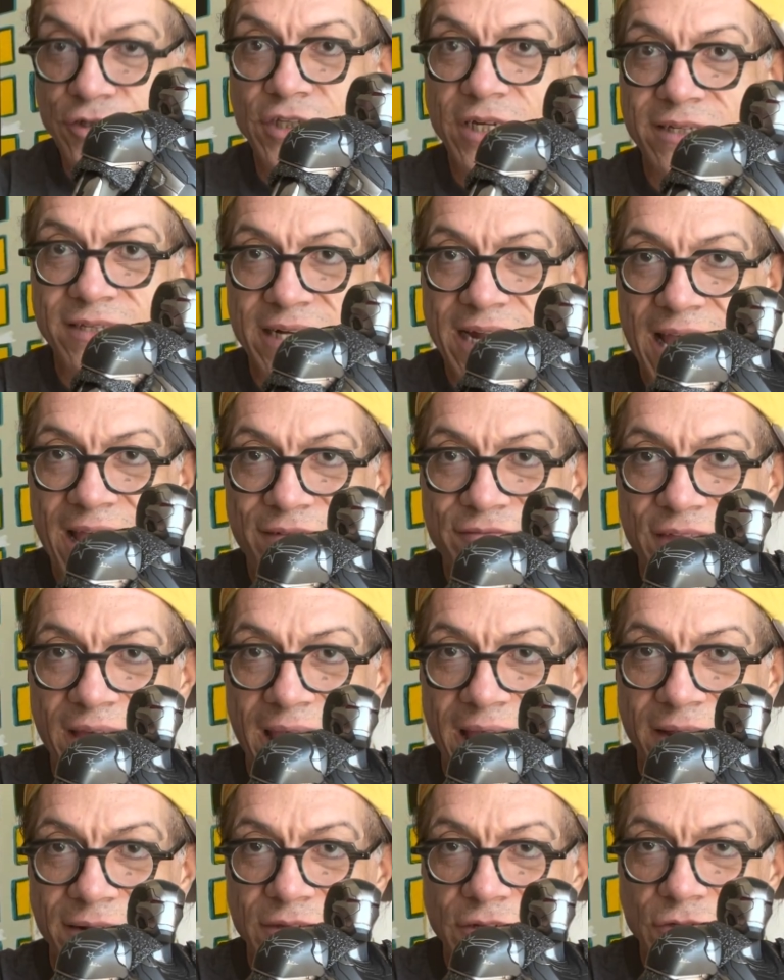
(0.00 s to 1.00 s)
doesn't have
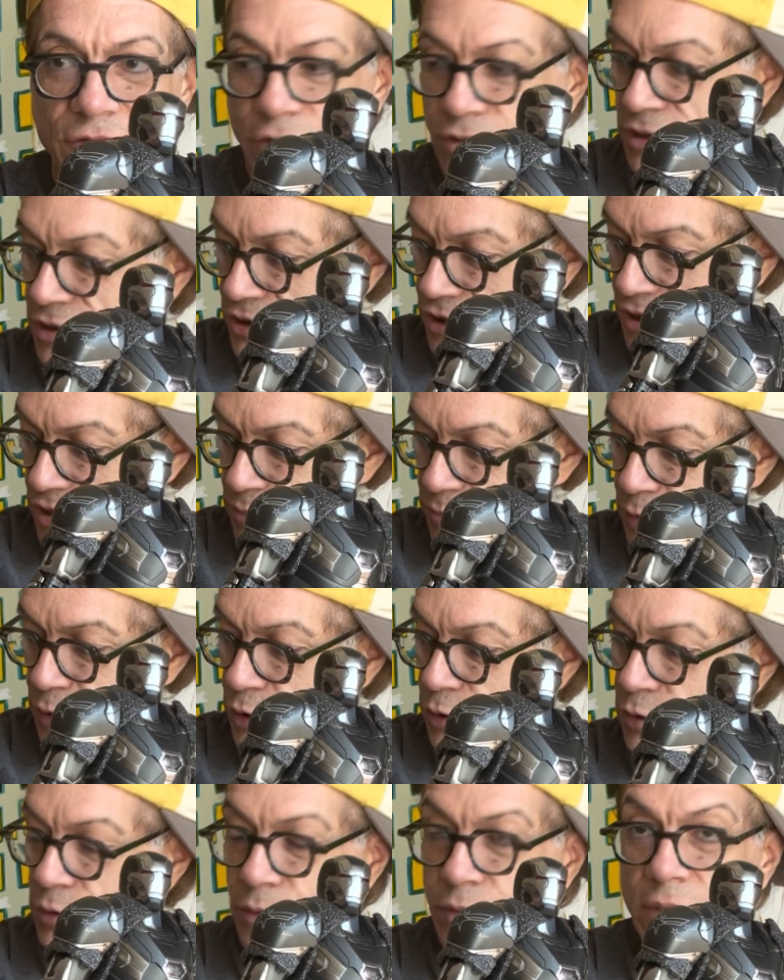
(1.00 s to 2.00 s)
that. Hers is just
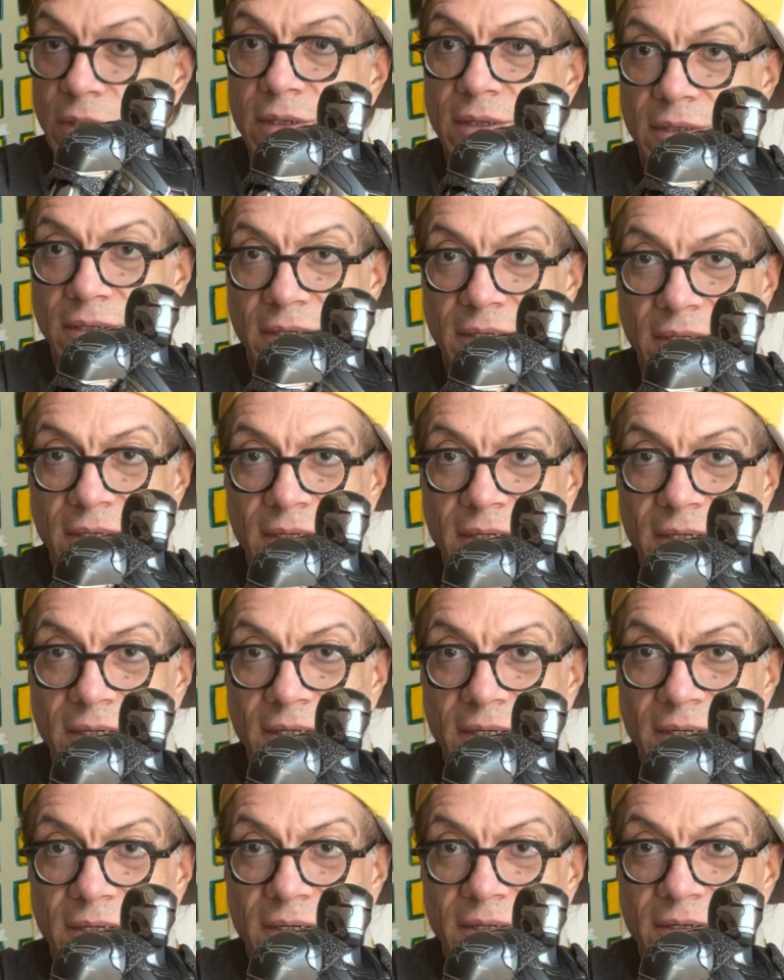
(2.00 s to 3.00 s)
blue.
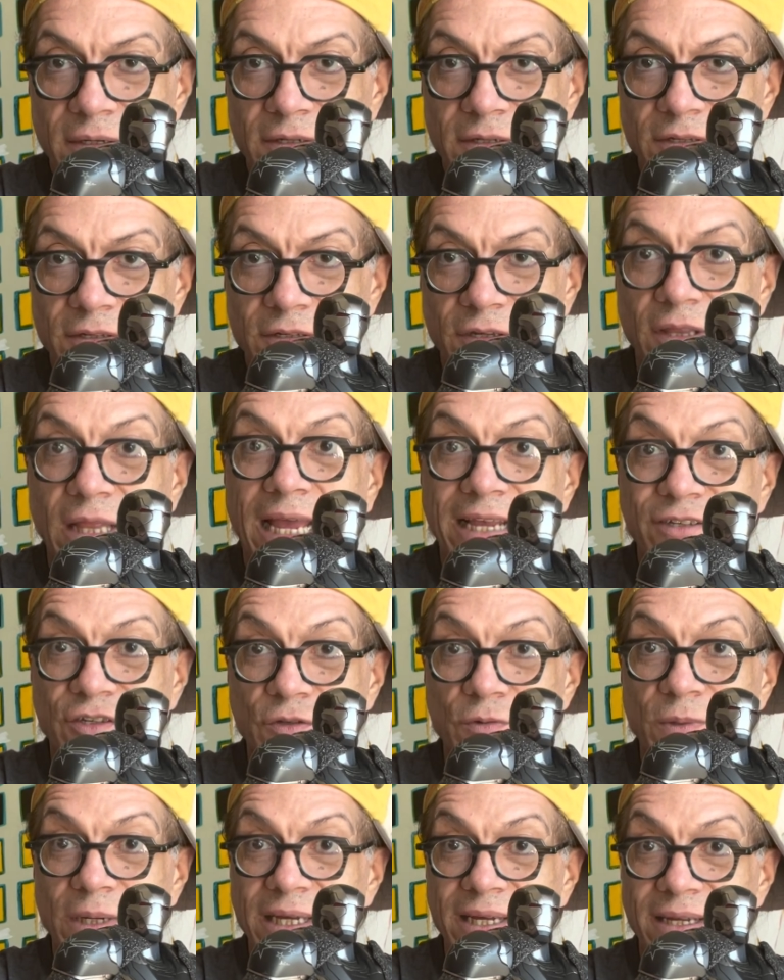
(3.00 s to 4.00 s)
So that's
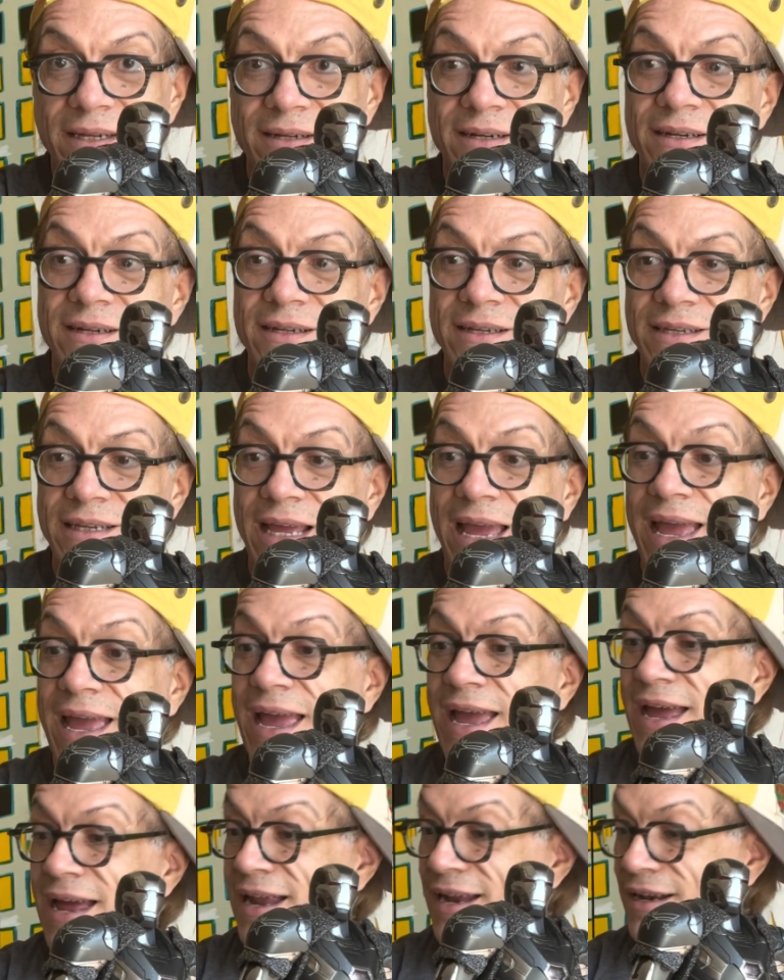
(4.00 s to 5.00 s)
sweet. Yeah,